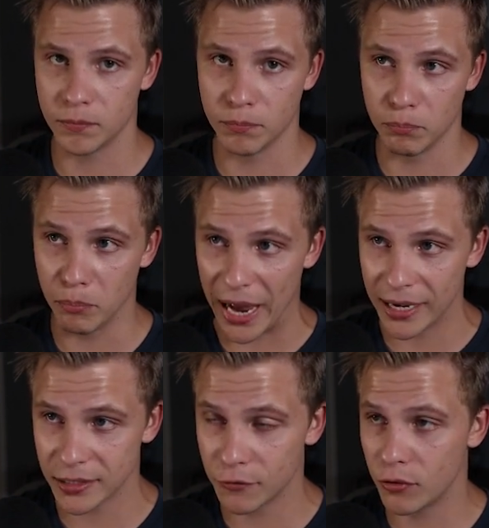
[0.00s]

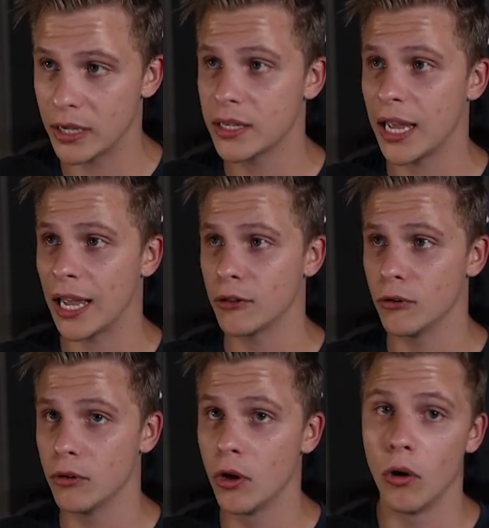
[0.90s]
massive red
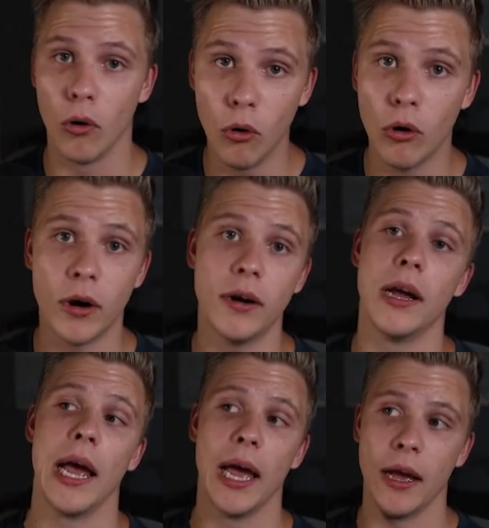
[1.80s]
candle,
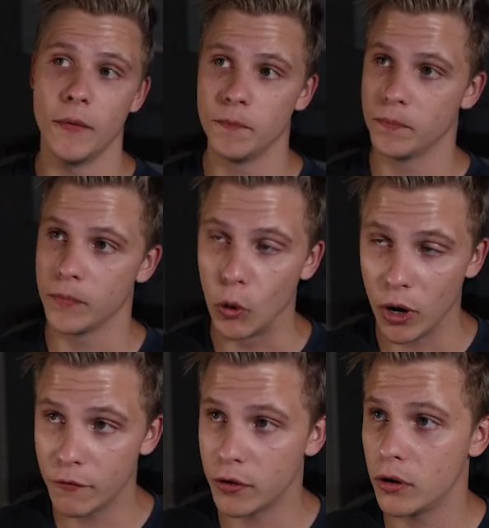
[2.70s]
or
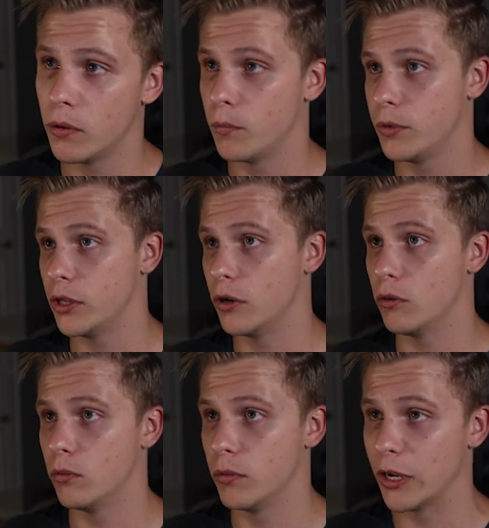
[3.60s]
whoever,
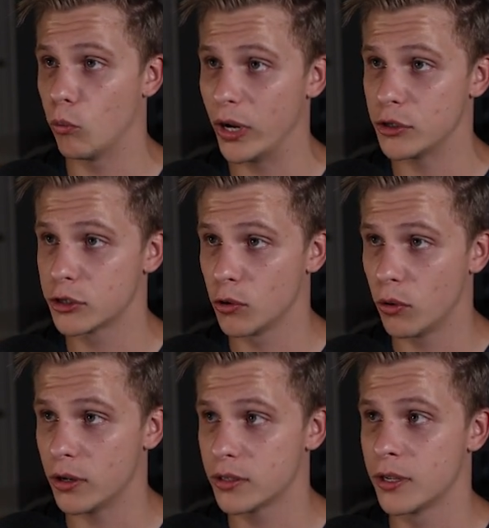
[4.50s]
went
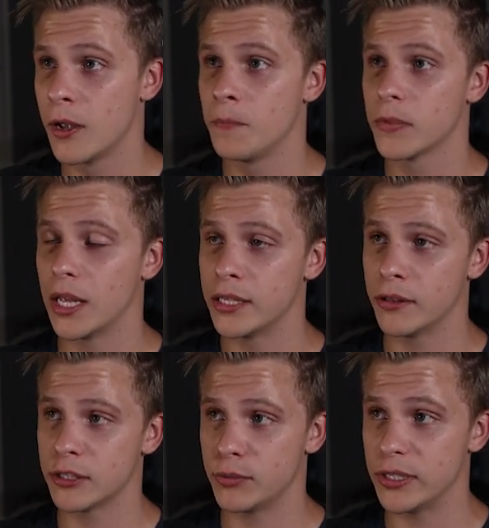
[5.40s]
short into
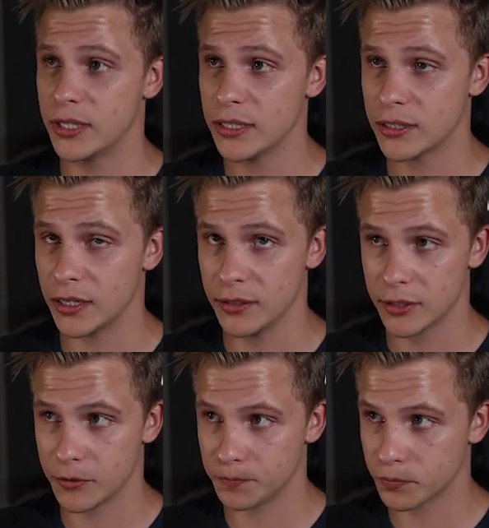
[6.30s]
this
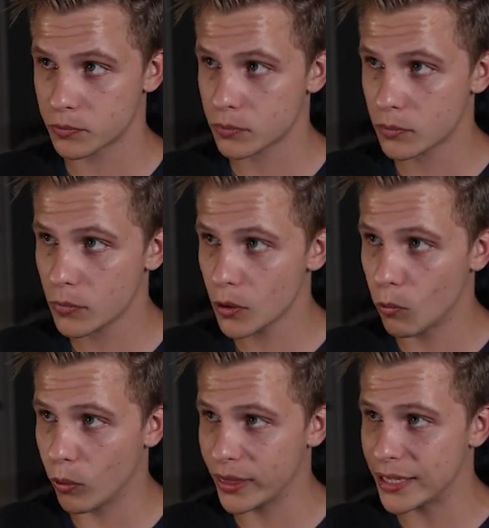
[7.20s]
resistance,
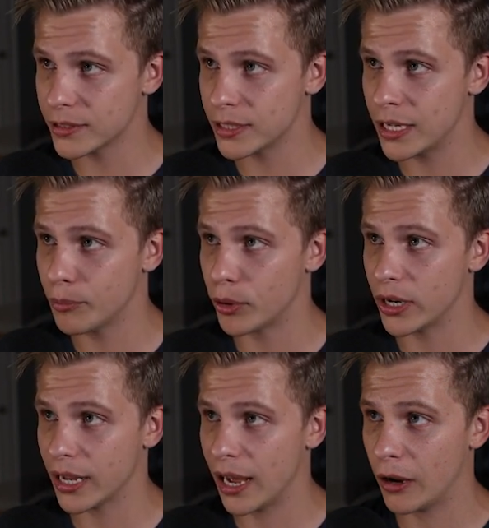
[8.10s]
when they see it
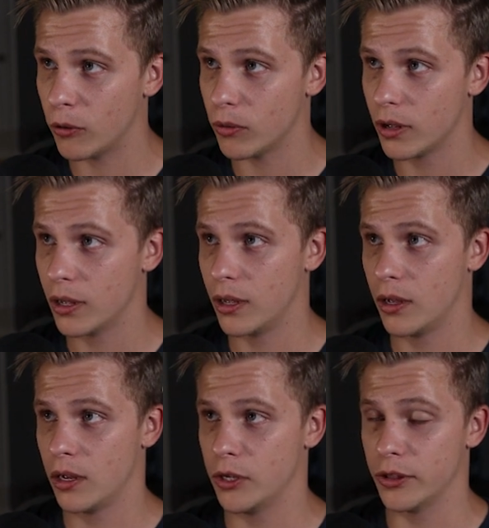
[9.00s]
break out,
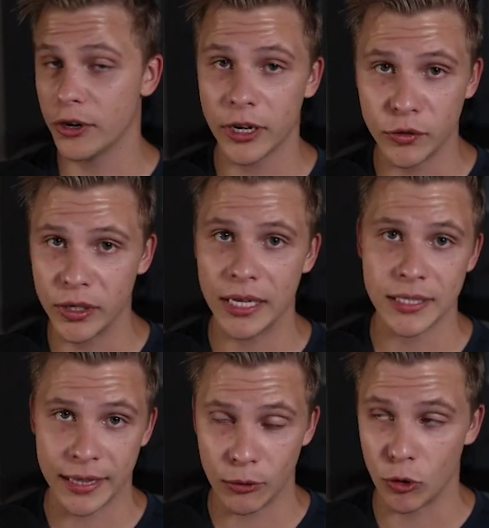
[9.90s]
they're going to realize
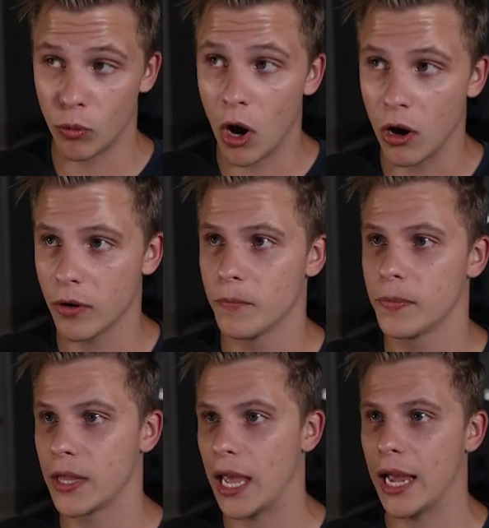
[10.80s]
that they were wrong.
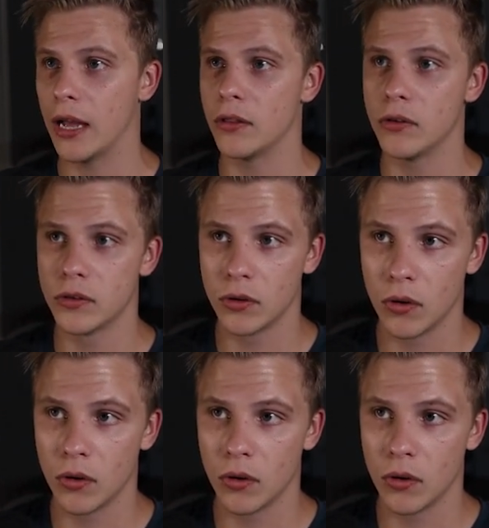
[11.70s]
And